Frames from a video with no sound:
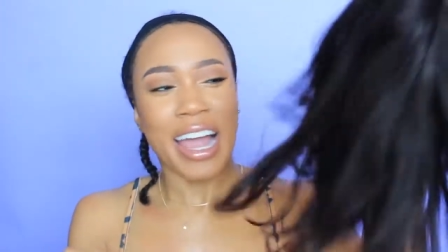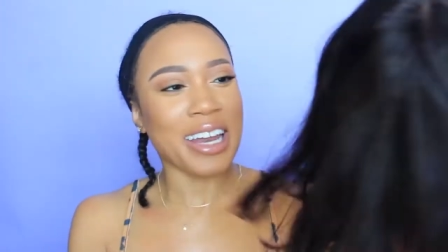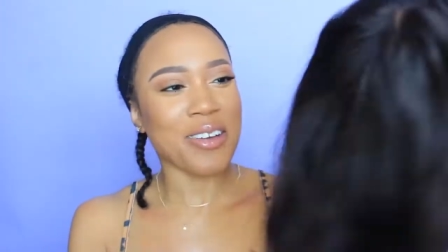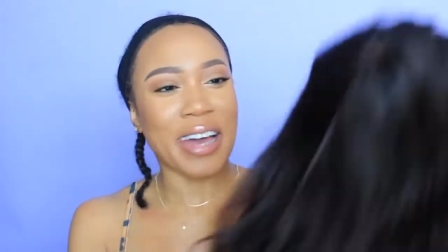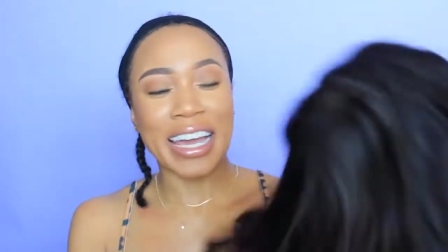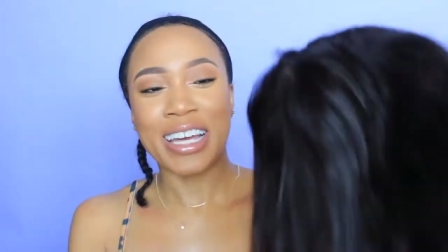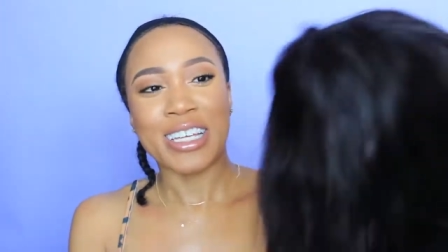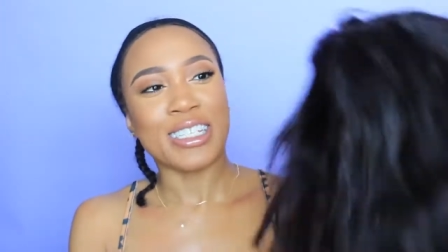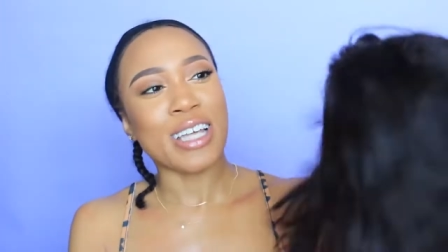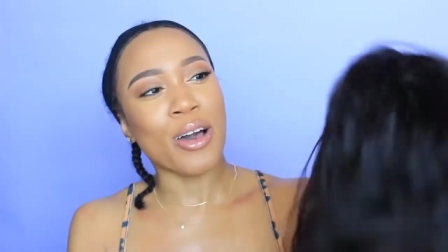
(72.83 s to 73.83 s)
anyway
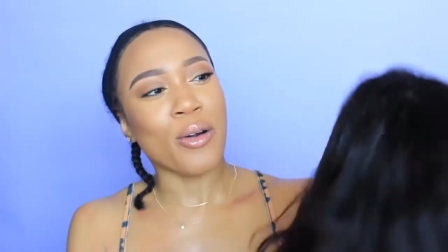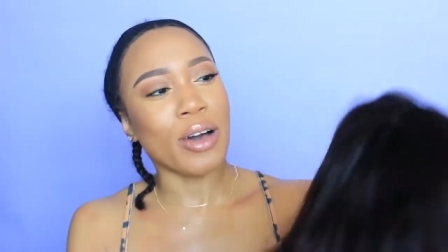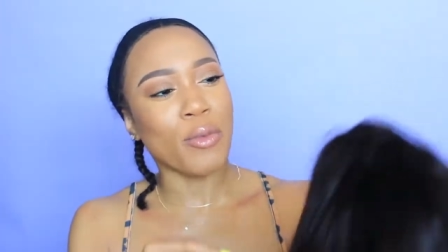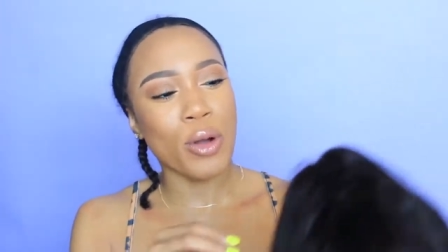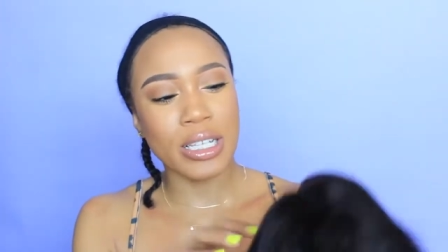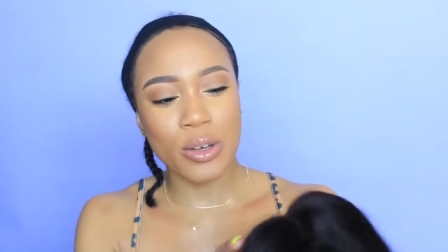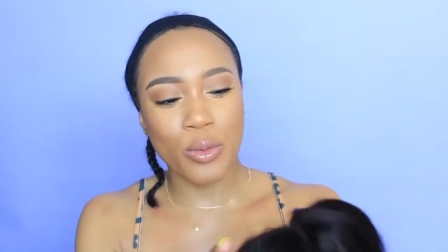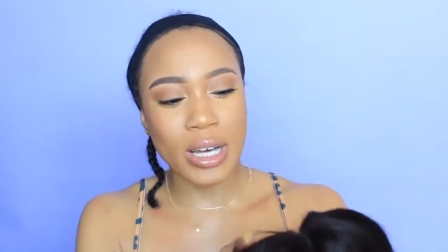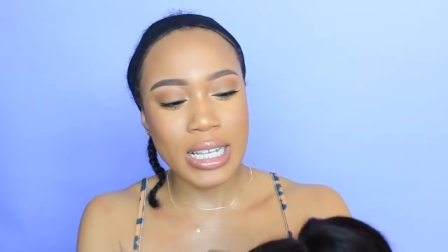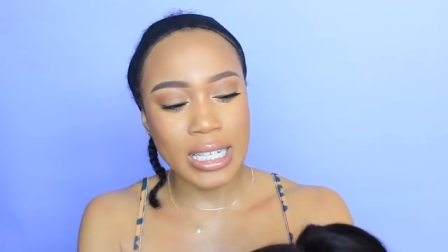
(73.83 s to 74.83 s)
so of course it
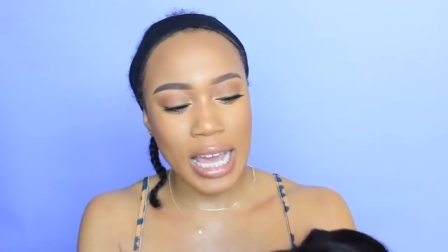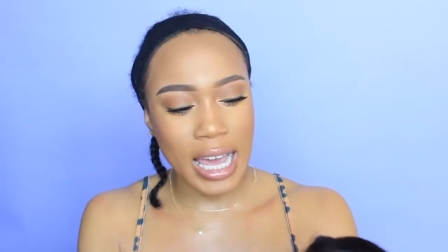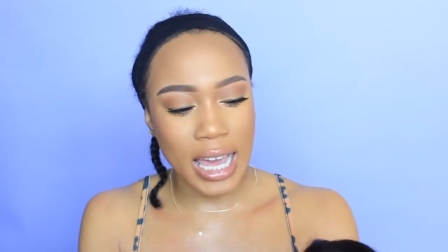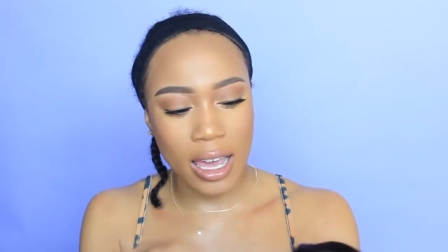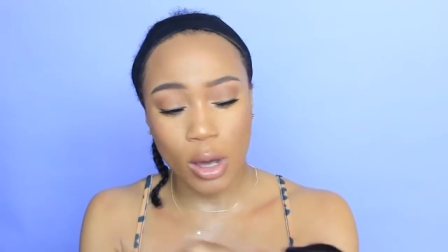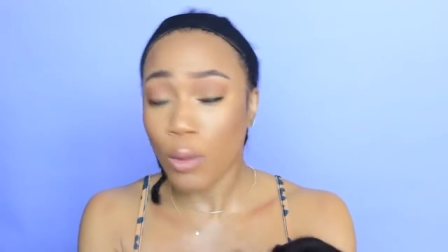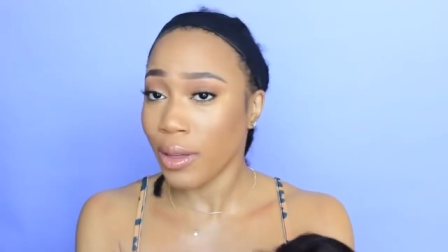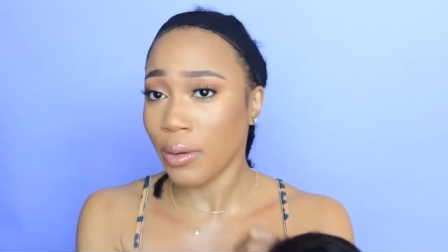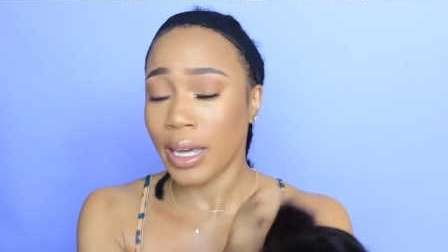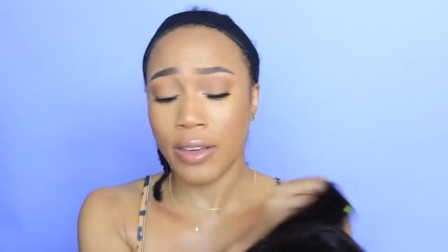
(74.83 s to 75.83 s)
was a
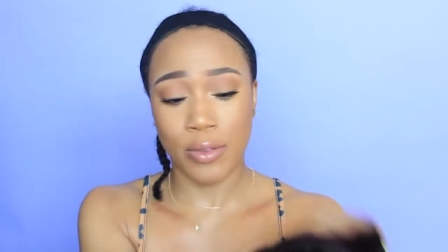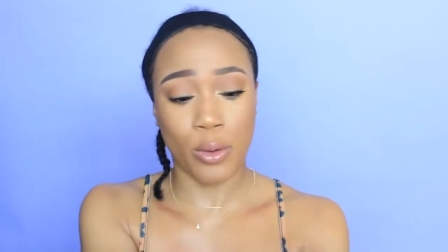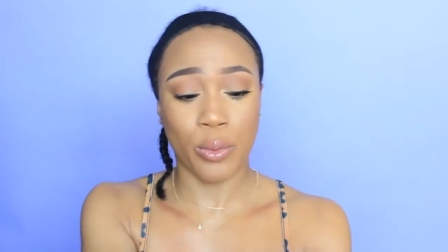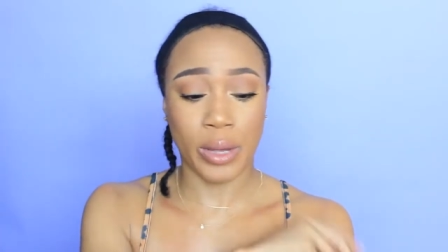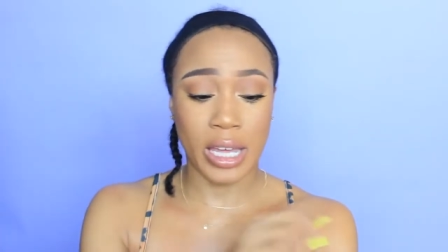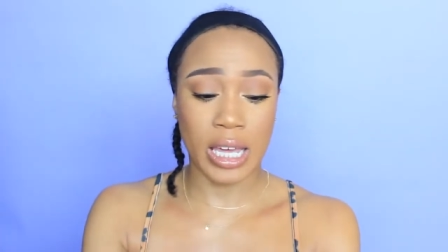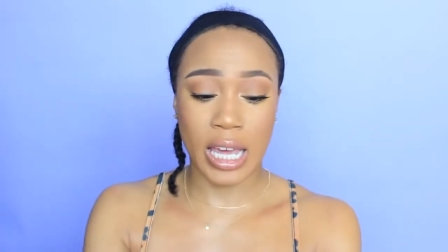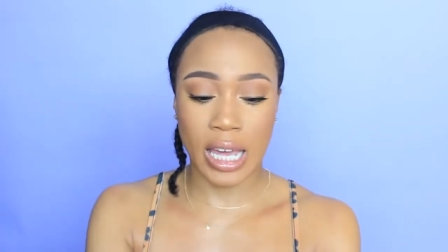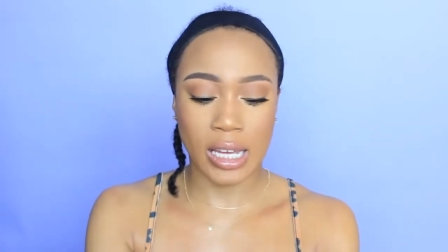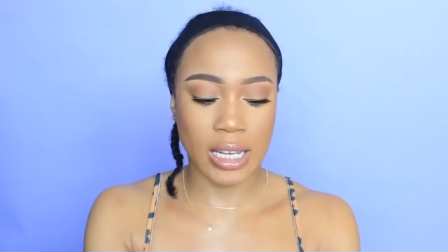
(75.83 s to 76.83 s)
quick weave
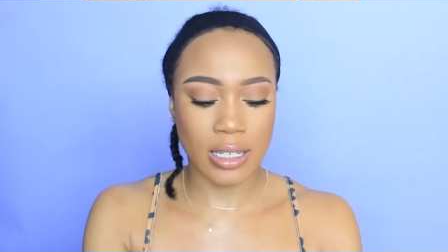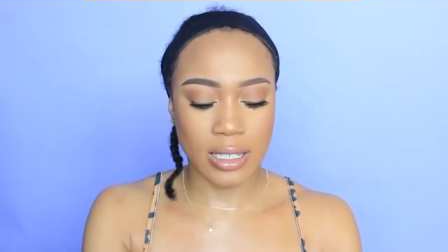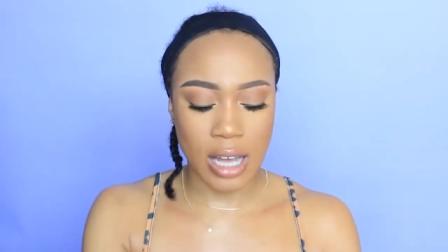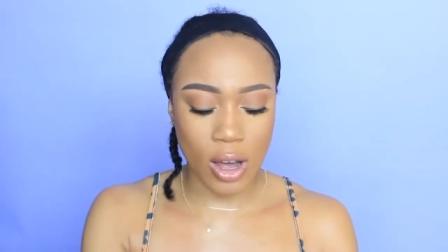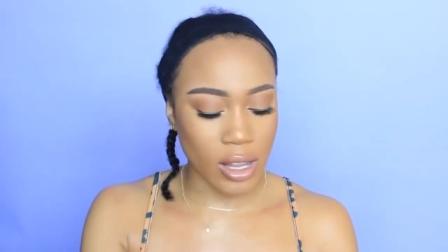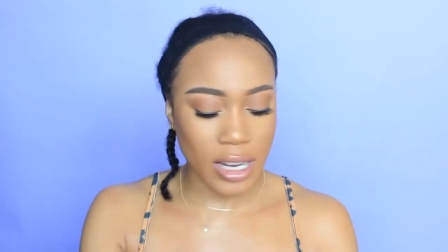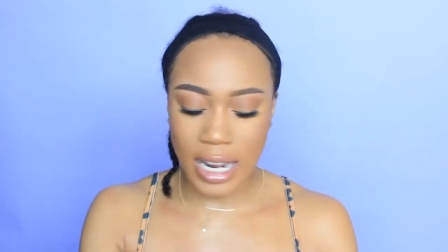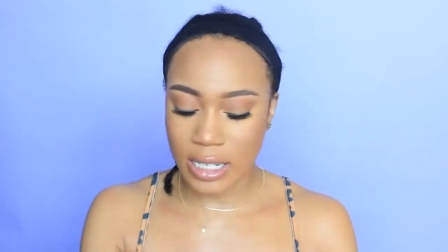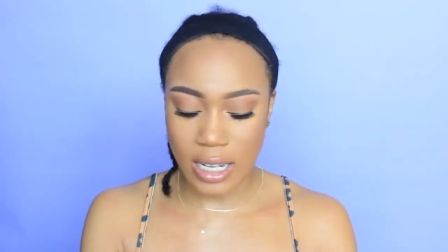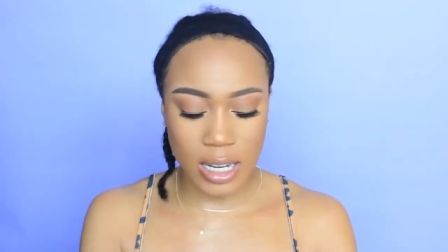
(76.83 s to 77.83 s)
wig and all that
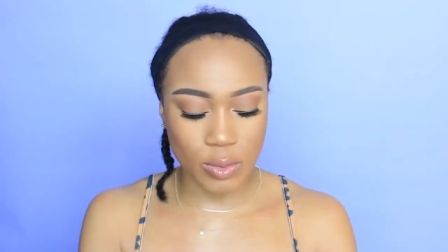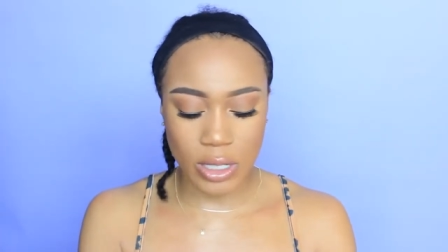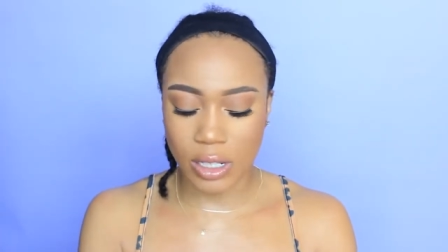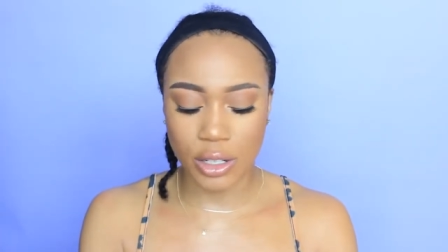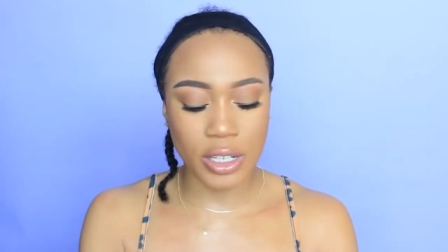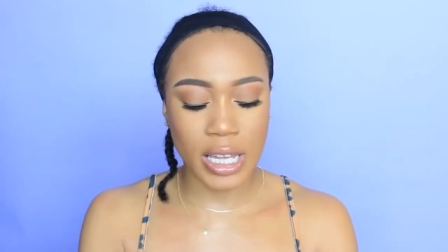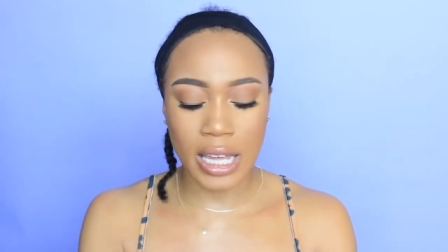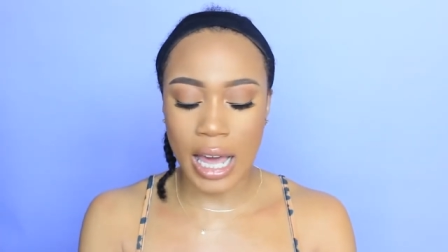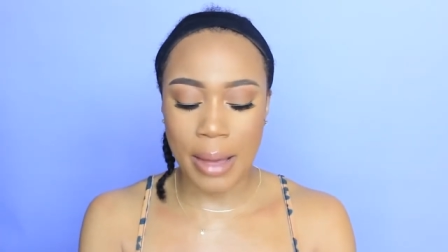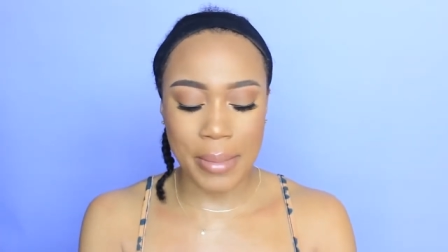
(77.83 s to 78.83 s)
I did was
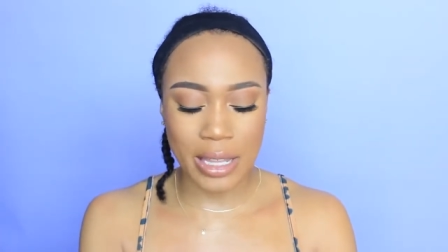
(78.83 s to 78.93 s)
literally uh,